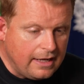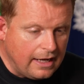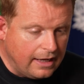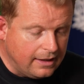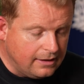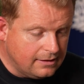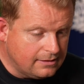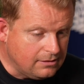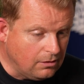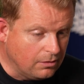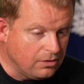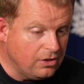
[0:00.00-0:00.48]
Okay.
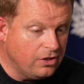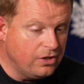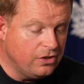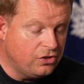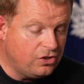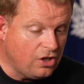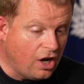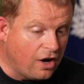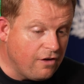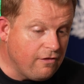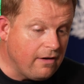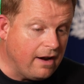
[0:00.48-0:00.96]
So I'm going to
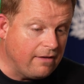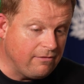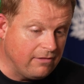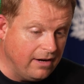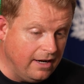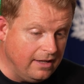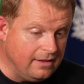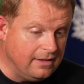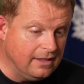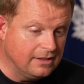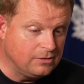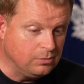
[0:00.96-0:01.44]
direct
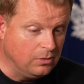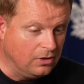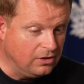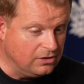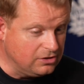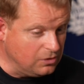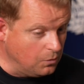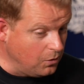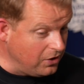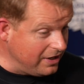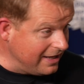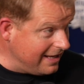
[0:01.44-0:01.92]
read this one
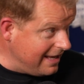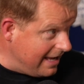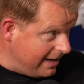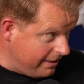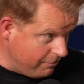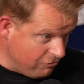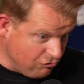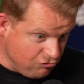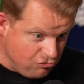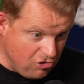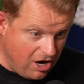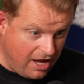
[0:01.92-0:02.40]
because I want to get it
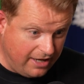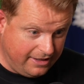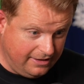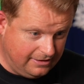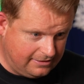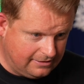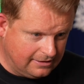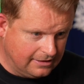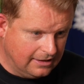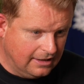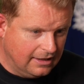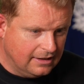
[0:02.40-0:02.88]

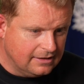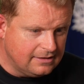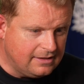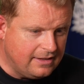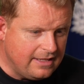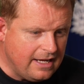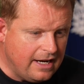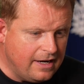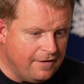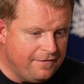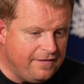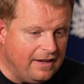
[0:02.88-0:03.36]
right. So
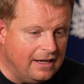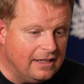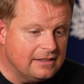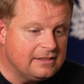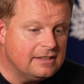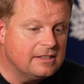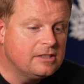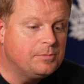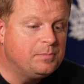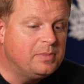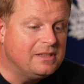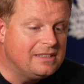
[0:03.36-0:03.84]
the NFL has
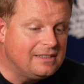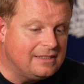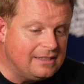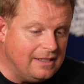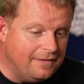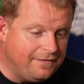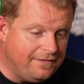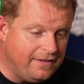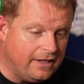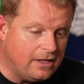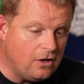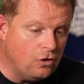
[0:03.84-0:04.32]
a
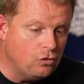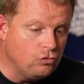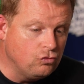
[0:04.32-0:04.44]
specific